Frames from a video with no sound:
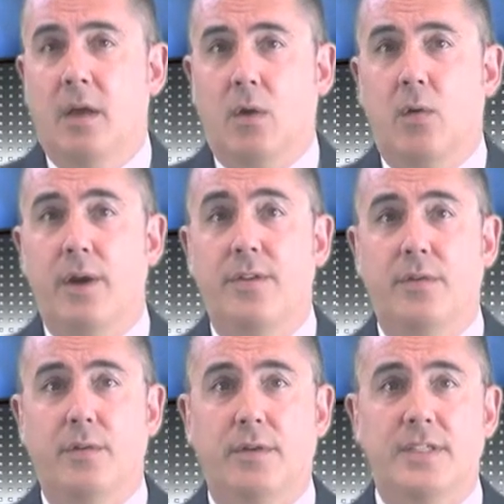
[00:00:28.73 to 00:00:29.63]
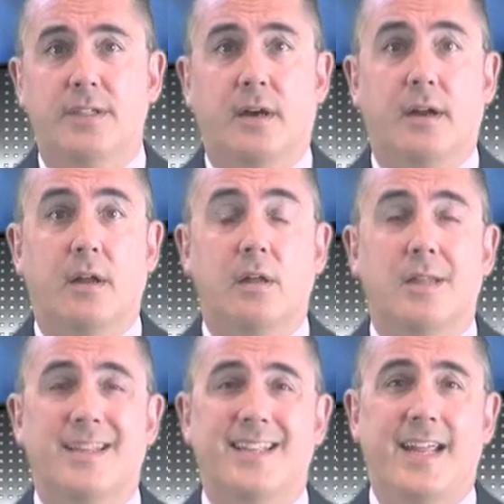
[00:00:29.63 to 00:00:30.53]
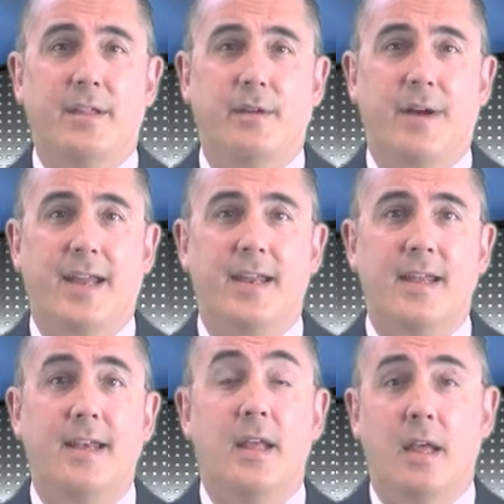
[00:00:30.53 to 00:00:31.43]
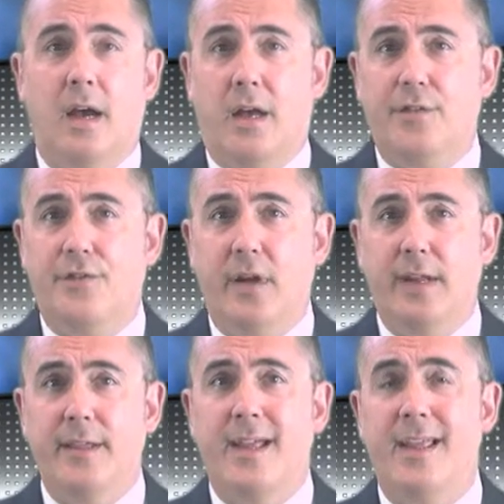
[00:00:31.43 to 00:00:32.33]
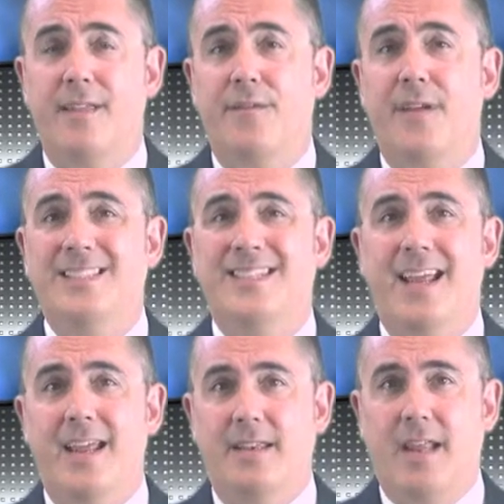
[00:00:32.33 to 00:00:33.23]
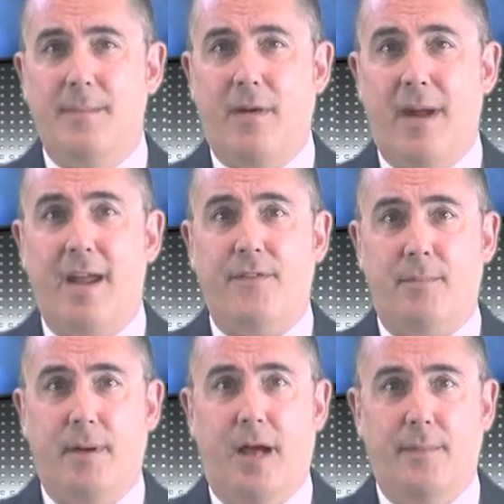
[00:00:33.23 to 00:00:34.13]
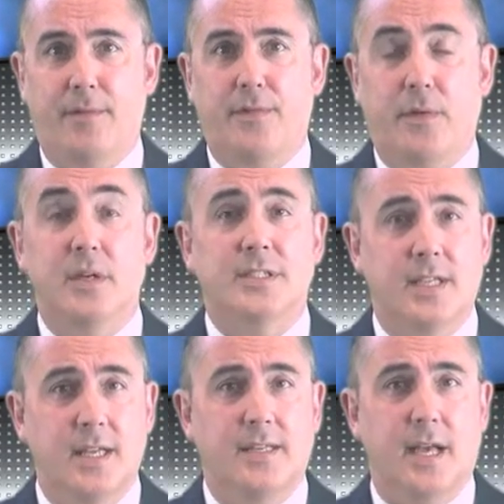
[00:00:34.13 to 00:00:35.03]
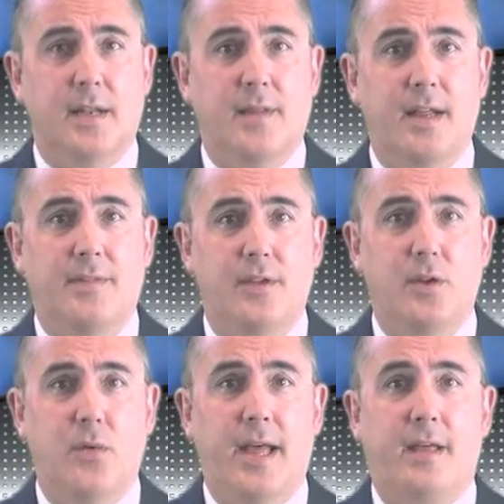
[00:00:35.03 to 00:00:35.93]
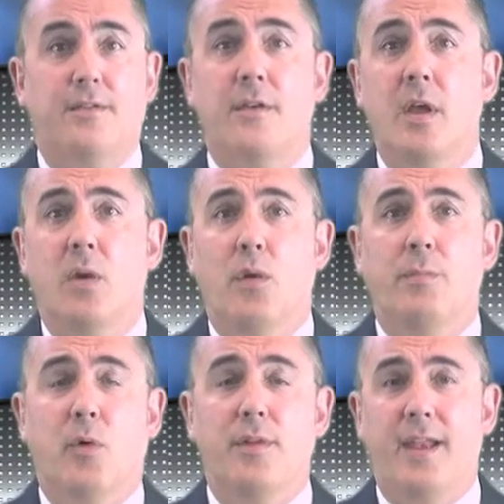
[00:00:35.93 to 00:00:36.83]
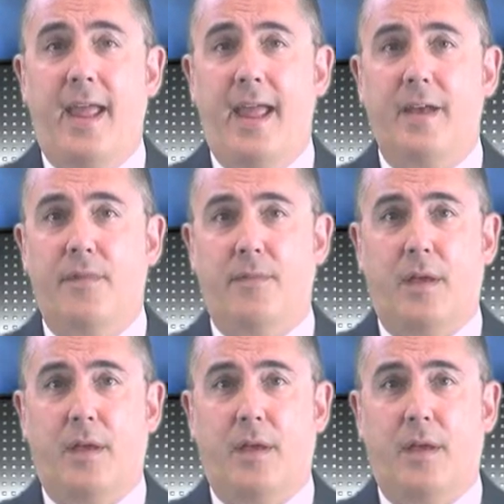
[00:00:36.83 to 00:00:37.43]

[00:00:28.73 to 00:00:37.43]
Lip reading: According to a recent article in the Daily Reckoning, Australia is facing a demographic bomb of sorts, not unlike the U.S., with more than half of